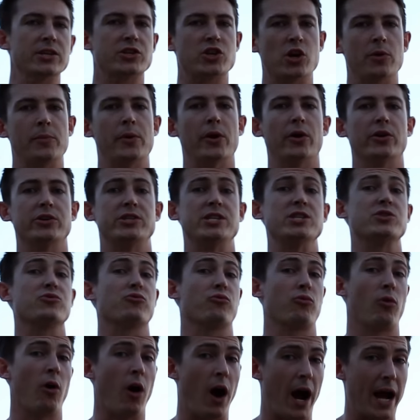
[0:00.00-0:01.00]
the terminologies
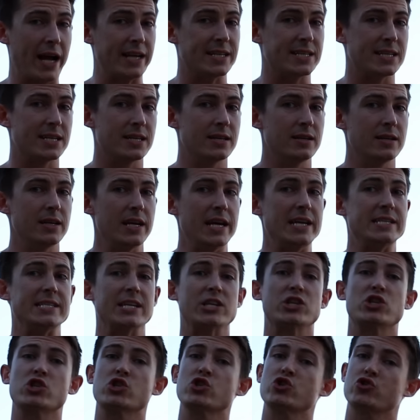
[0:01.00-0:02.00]
right is
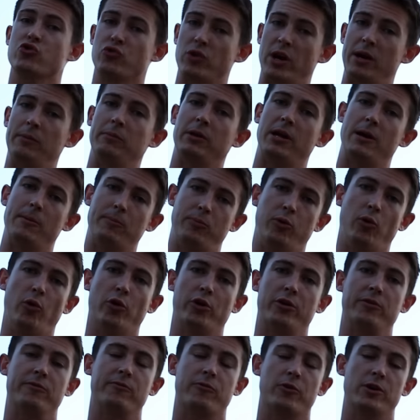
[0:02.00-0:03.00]
extremely
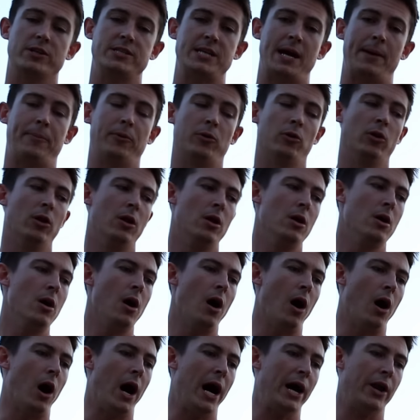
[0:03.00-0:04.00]
important. For example,
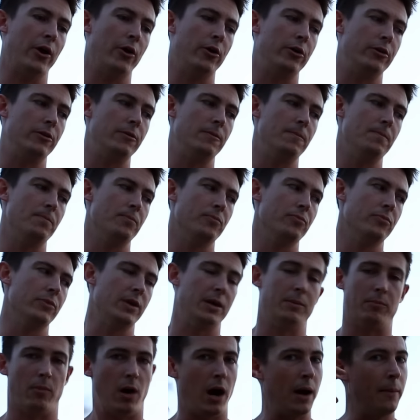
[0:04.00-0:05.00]

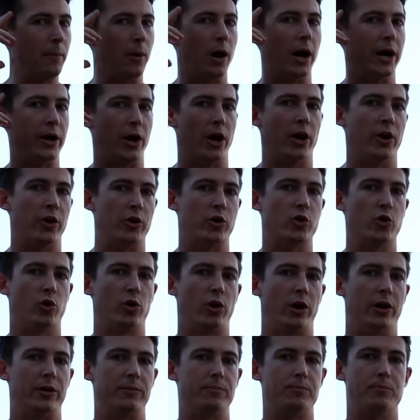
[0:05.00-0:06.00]
in my mind, I don't
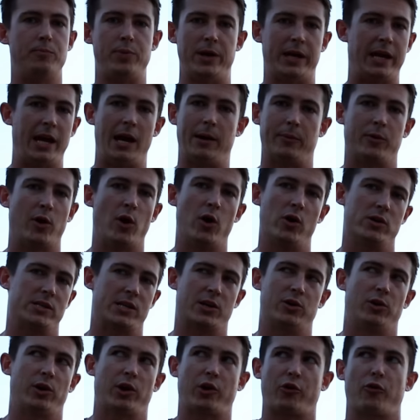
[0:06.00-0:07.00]
call it picking up girls,
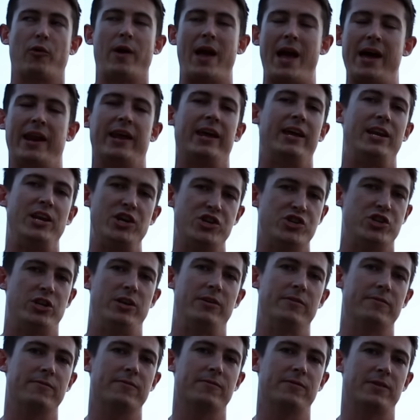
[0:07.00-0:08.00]
I call it creating
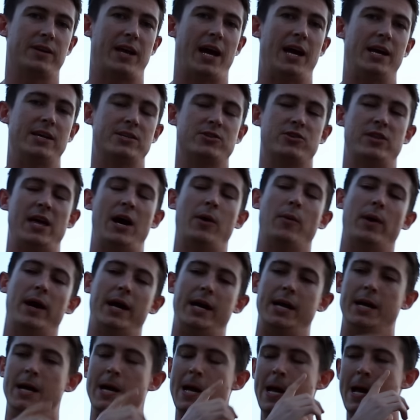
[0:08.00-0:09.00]
initiative. Okay, so that
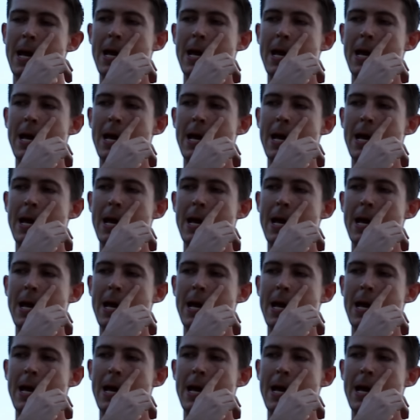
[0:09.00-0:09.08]
way